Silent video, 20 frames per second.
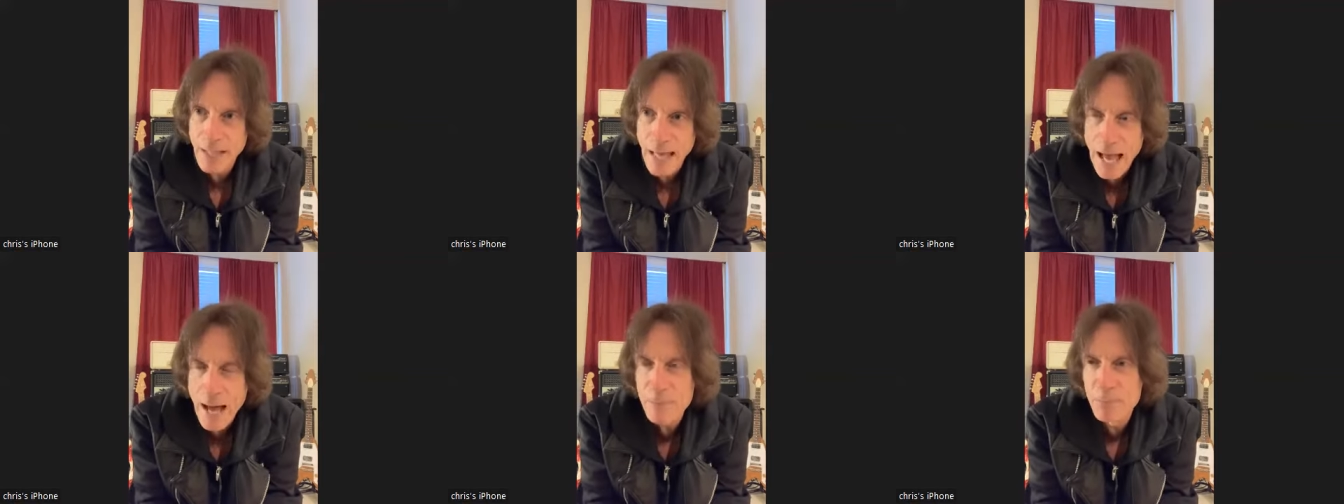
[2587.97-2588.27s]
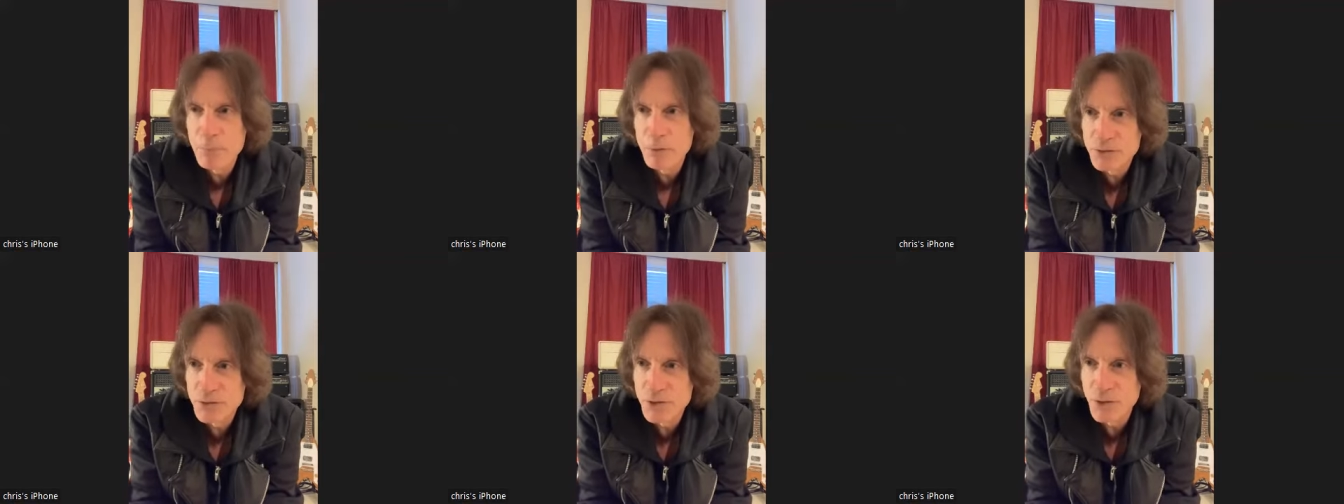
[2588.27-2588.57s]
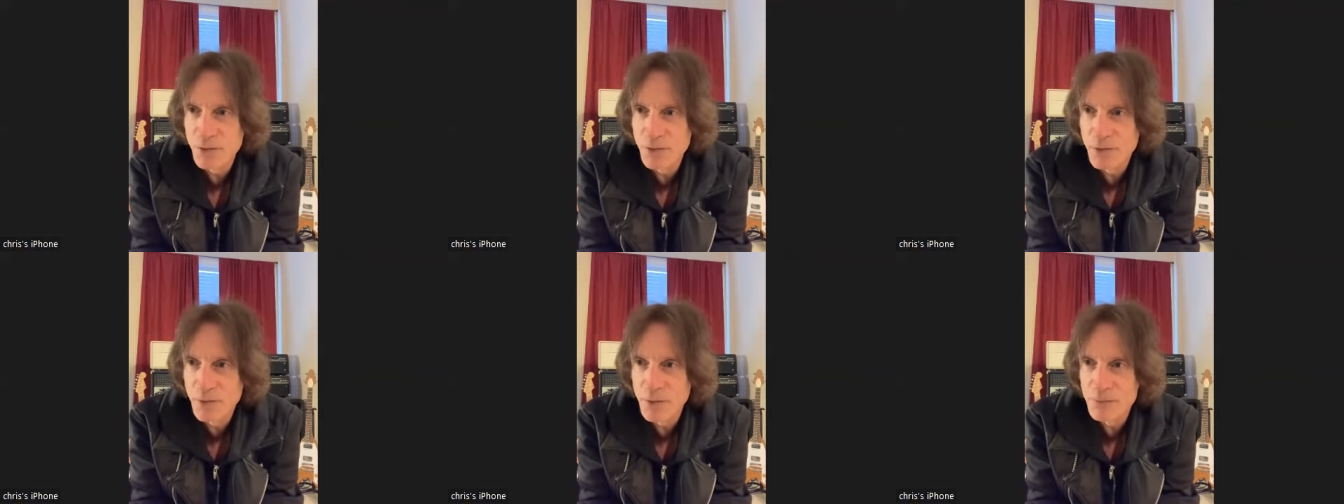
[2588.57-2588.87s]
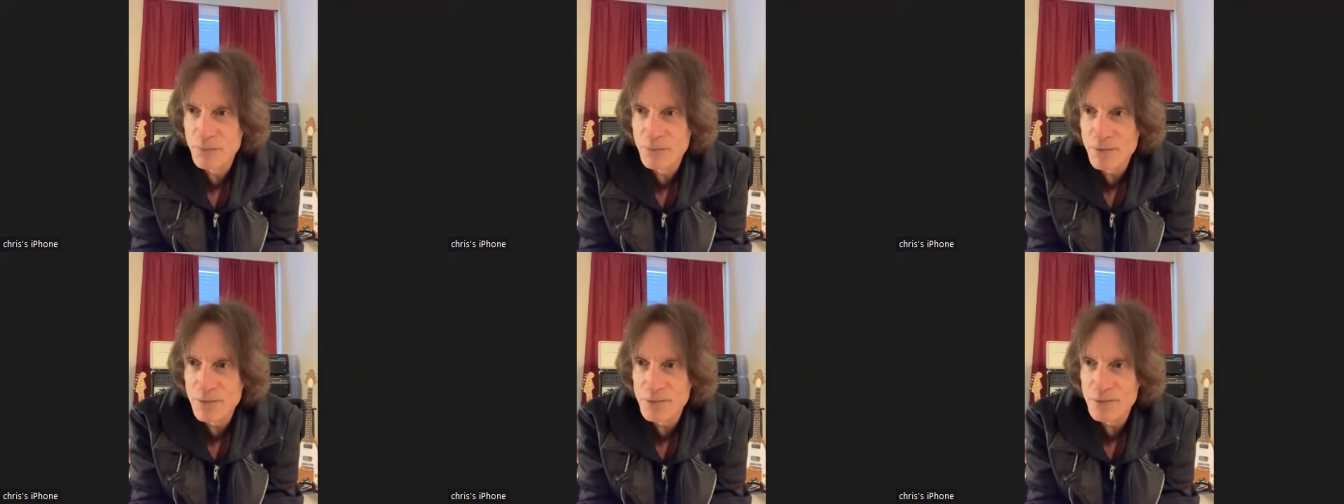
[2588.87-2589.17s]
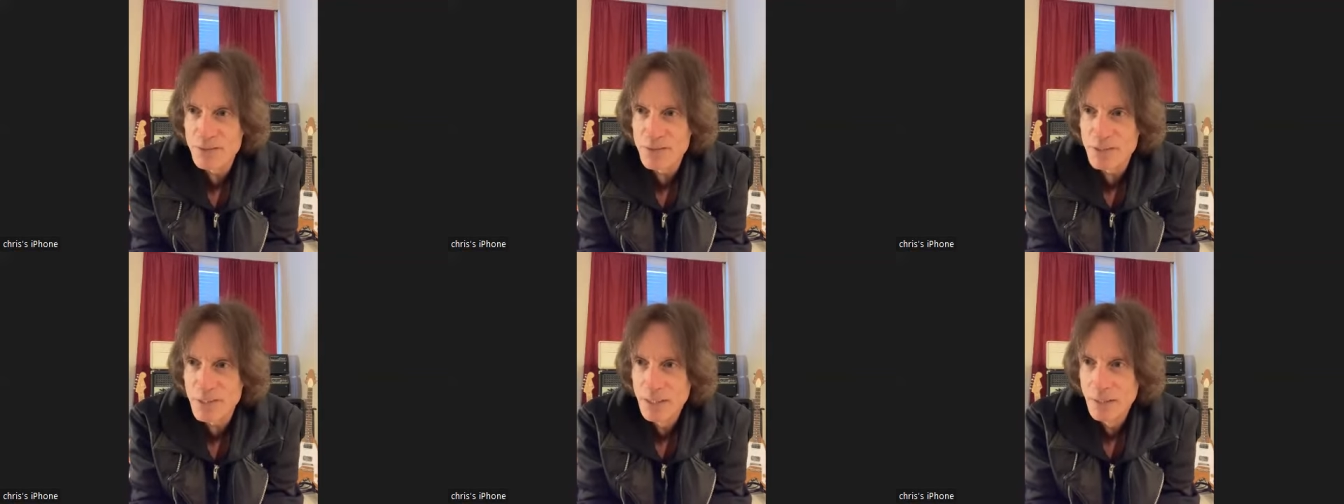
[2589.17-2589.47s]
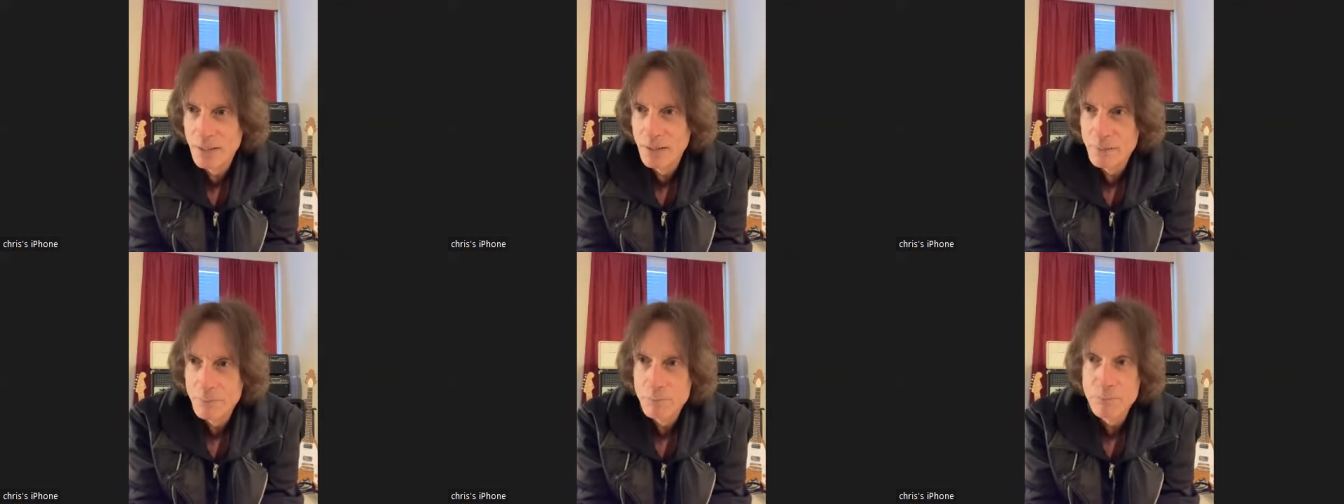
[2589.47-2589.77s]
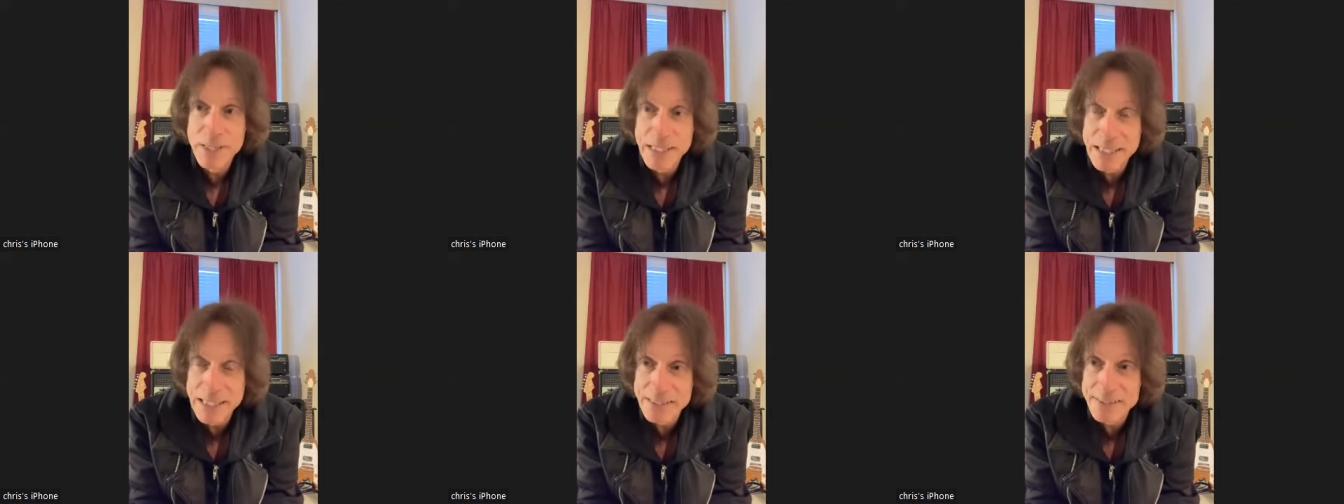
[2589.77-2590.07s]
Apple turnovers,
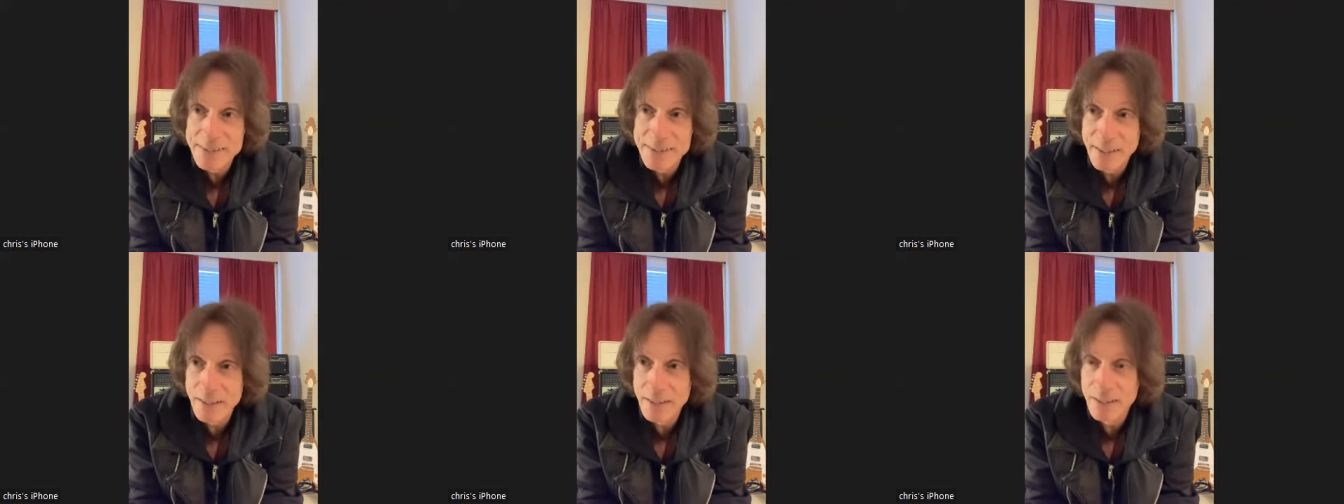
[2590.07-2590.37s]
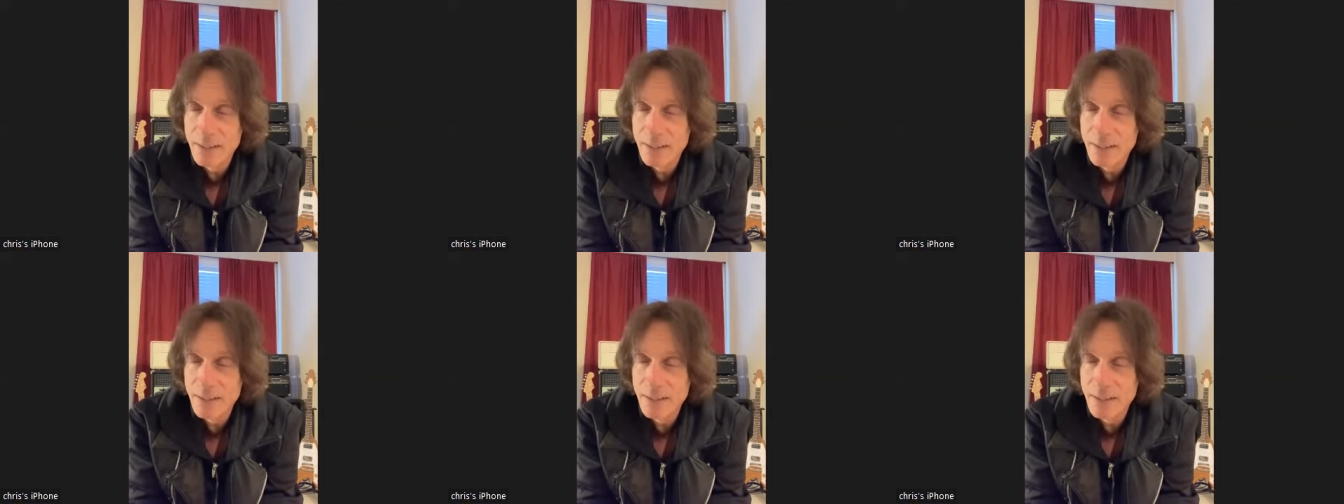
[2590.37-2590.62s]
pizza,